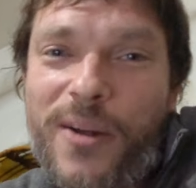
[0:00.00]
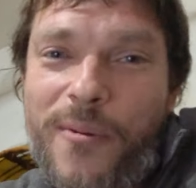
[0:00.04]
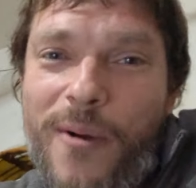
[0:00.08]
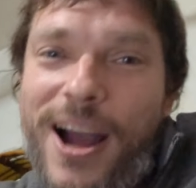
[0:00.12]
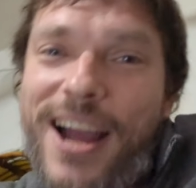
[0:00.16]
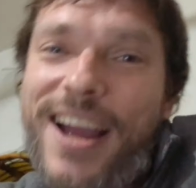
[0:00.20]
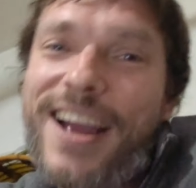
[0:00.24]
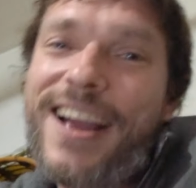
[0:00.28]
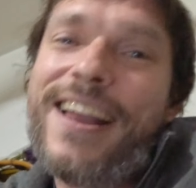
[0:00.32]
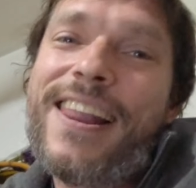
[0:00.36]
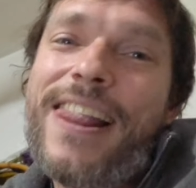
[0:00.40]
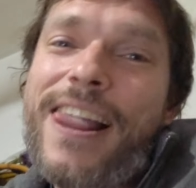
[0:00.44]

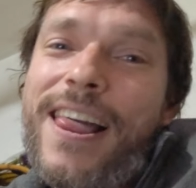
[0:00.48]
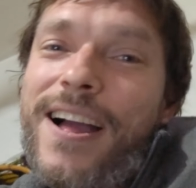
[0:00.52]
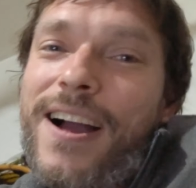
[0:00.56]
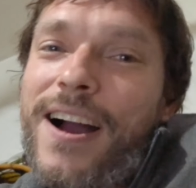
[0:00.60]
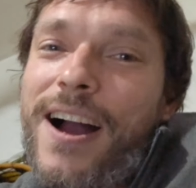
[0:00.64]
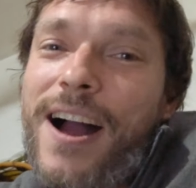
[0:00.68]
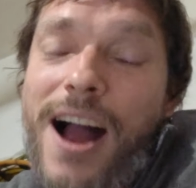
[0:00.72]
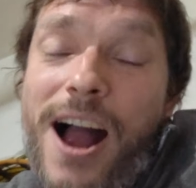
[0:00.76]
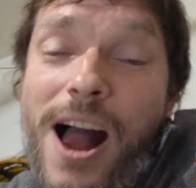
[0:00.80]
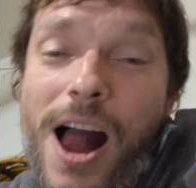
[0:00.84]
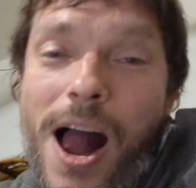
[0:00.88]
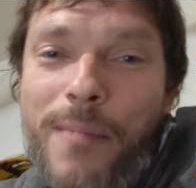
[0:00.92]
anyway,
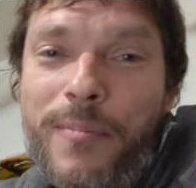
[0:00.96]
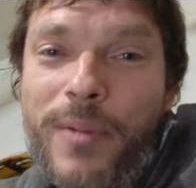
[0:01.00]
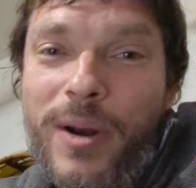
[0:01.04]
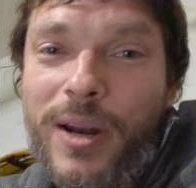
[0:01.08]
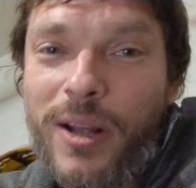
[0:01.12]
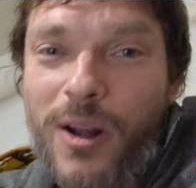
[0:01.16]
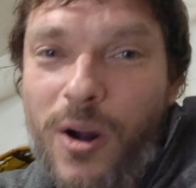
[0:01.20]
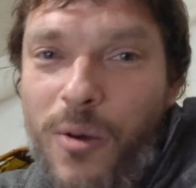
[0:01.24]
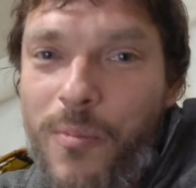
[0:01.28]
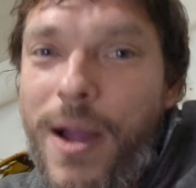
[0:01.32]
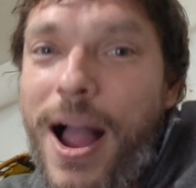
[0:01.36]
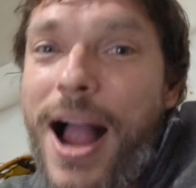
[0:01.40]
uh, I'm
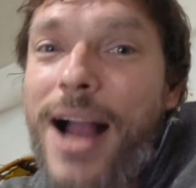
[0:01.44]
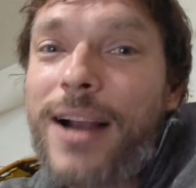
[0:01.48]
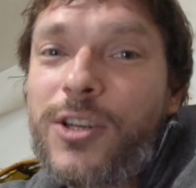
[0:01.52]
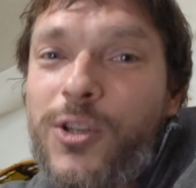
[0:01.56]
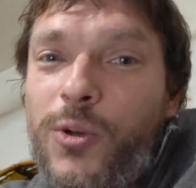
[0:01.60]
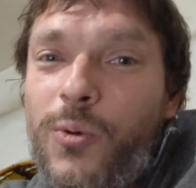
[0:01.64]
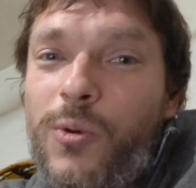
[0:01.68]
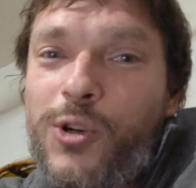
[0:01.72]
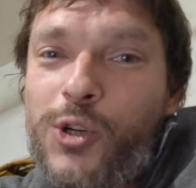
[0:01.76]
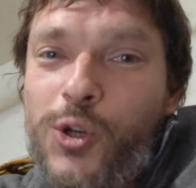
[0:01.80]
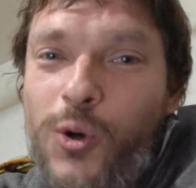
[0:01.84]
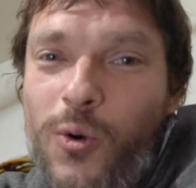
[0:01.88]
going to go
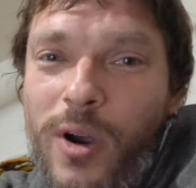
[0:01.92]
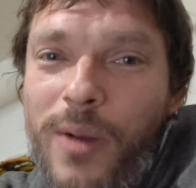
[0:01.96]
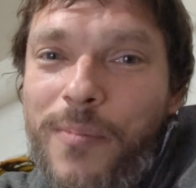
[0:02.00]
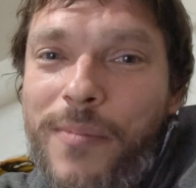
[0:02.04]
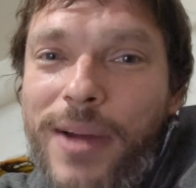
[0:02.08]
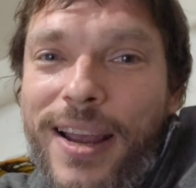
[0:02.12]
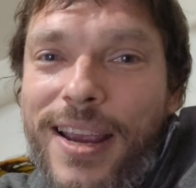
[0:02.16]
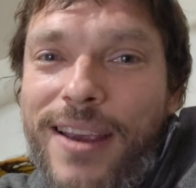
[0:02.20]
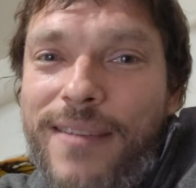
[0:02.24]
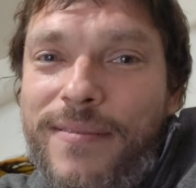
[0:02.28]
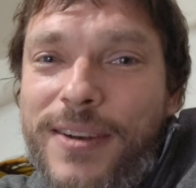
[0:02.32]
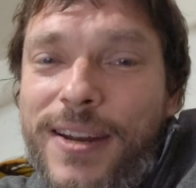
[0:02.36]
back to enjoying
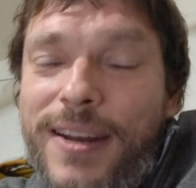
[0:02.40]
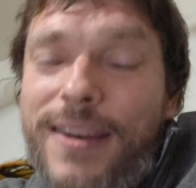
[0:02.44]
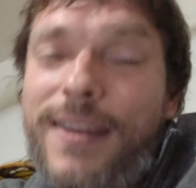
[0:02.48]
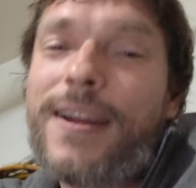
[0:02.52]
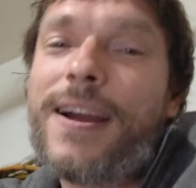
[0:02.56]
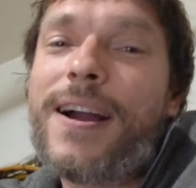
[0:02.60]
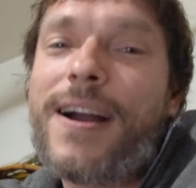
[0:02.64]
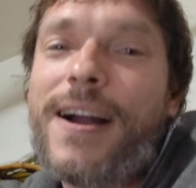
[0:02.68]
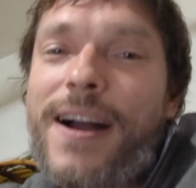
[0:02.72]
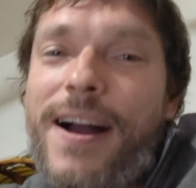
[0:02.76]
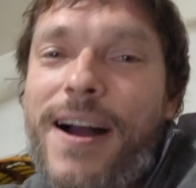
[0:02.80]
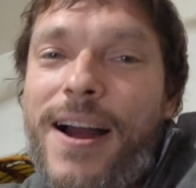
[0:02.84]
my
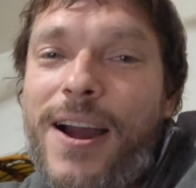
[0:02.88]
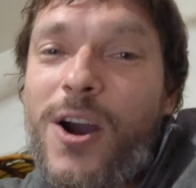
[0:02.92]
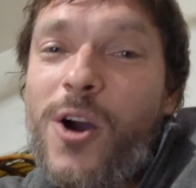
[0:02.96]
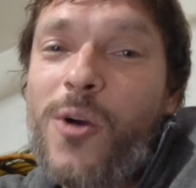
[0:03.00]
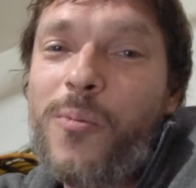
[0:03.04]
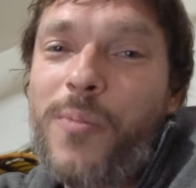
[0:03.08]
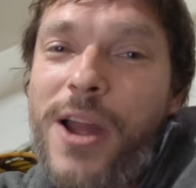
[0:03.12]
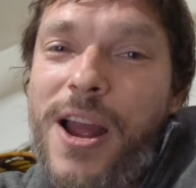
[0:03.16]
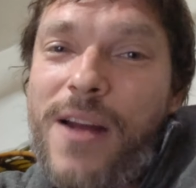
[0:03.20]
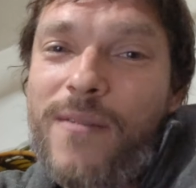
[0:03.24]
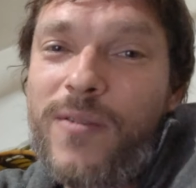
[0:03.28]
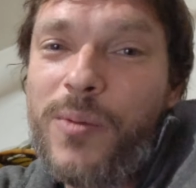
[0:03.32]
evening. Uh, I
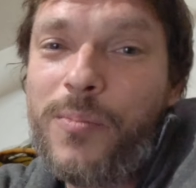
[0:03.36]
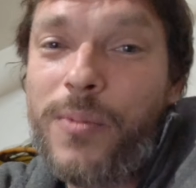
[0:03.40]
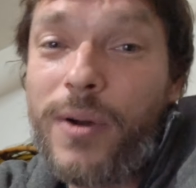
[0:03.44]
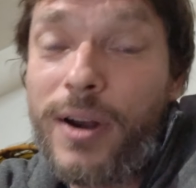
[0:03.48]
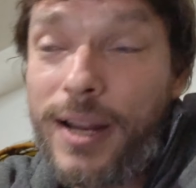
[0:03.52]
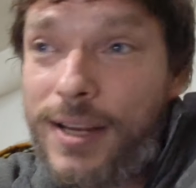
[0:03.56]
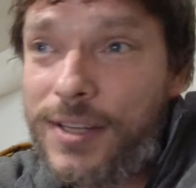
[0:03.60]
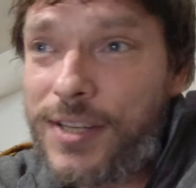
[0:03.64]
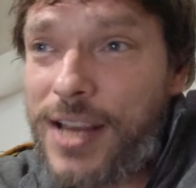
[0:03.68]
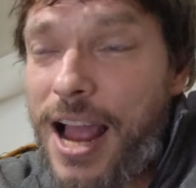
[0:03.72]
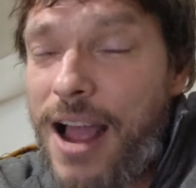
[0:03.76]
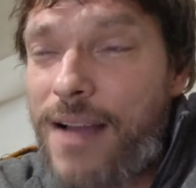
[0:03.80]
hope
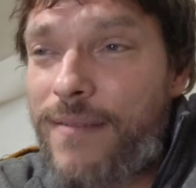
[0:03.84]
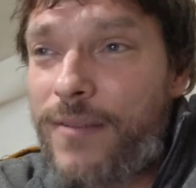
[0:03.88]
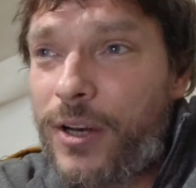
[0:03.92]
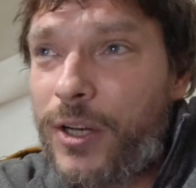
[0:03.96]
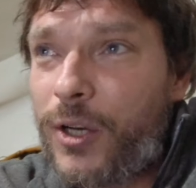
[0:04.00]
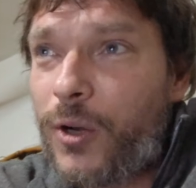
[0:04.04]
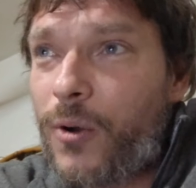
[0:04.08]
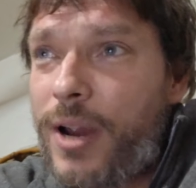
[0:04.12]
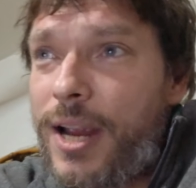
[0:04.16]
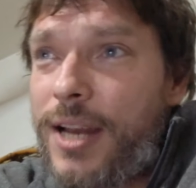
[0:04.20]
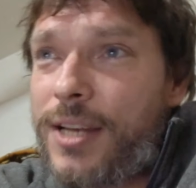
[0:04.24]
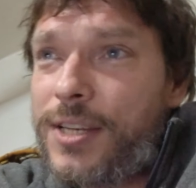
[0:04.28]
everybody is
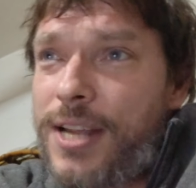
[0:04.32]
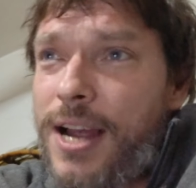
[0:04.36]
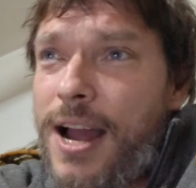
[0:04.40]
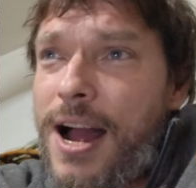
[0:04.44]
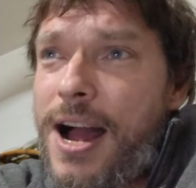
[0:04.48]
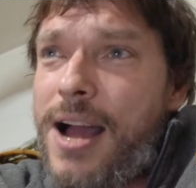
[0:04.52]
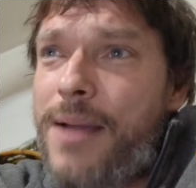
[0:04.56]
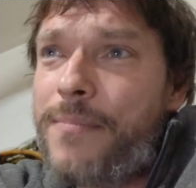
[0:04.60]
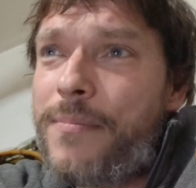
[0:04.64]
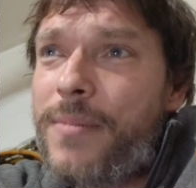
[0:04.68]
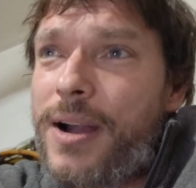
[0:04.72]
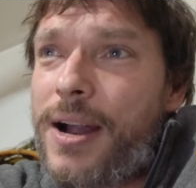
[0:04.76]
having a great
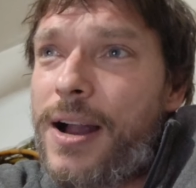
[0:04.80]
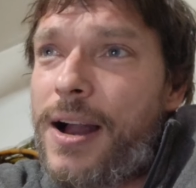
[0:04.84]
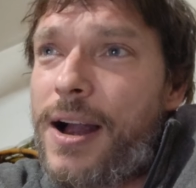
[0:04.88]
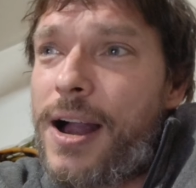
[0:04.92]
time.